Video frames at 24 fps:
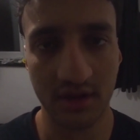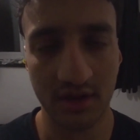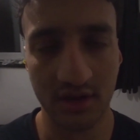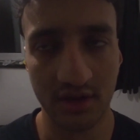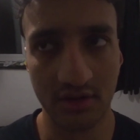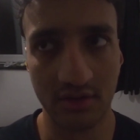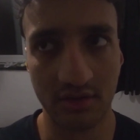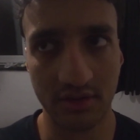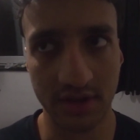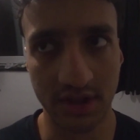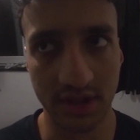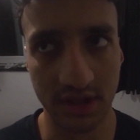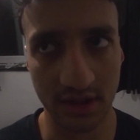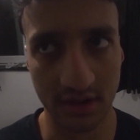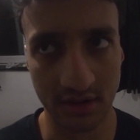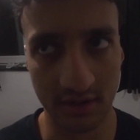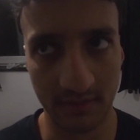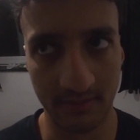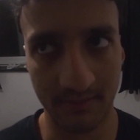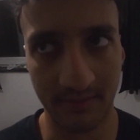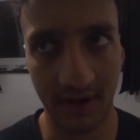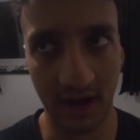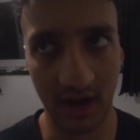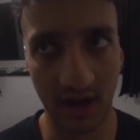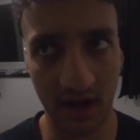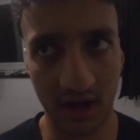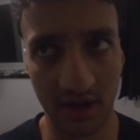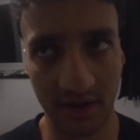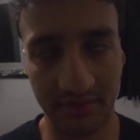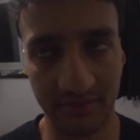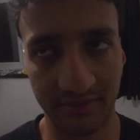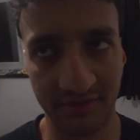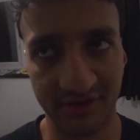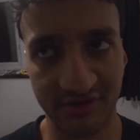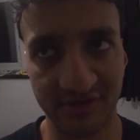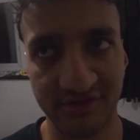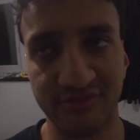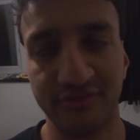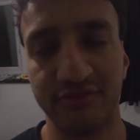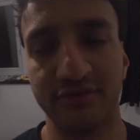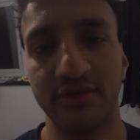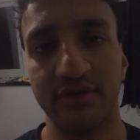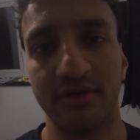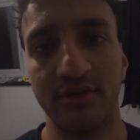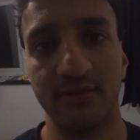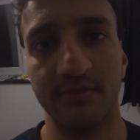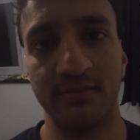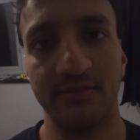You know it's like a man mixed with
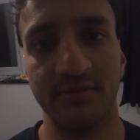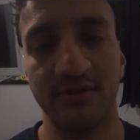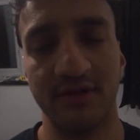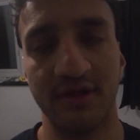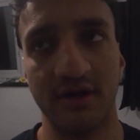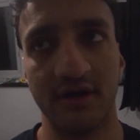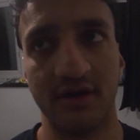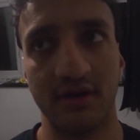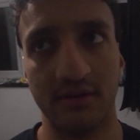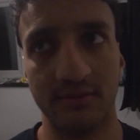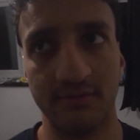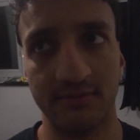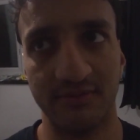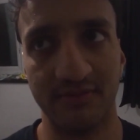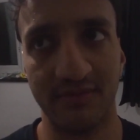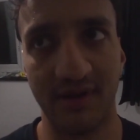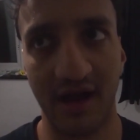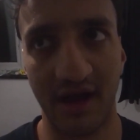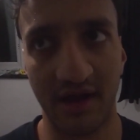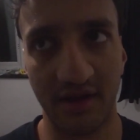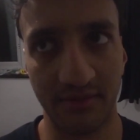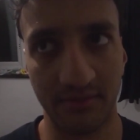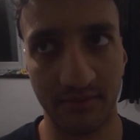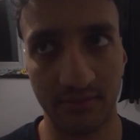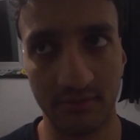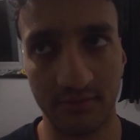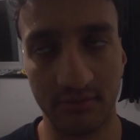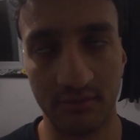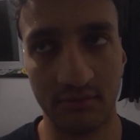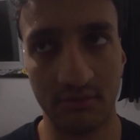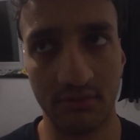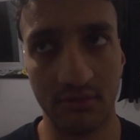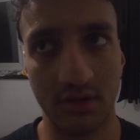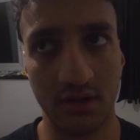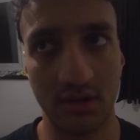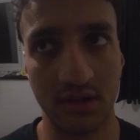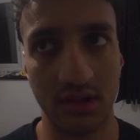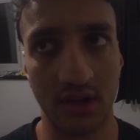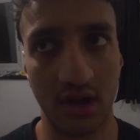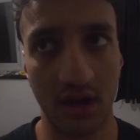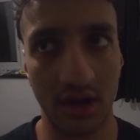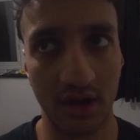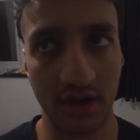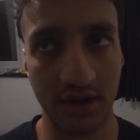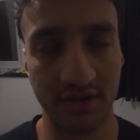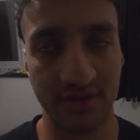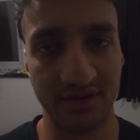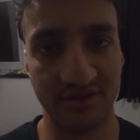a man, a
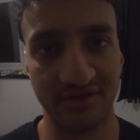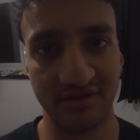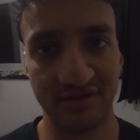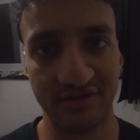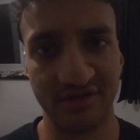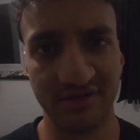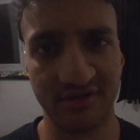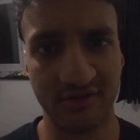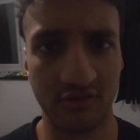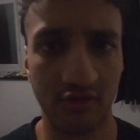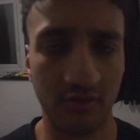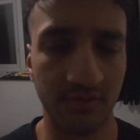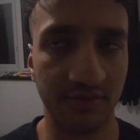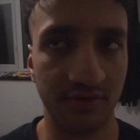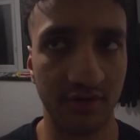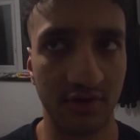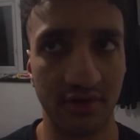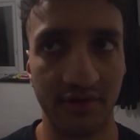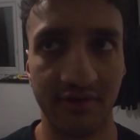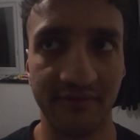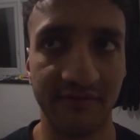lion, and a scorpion.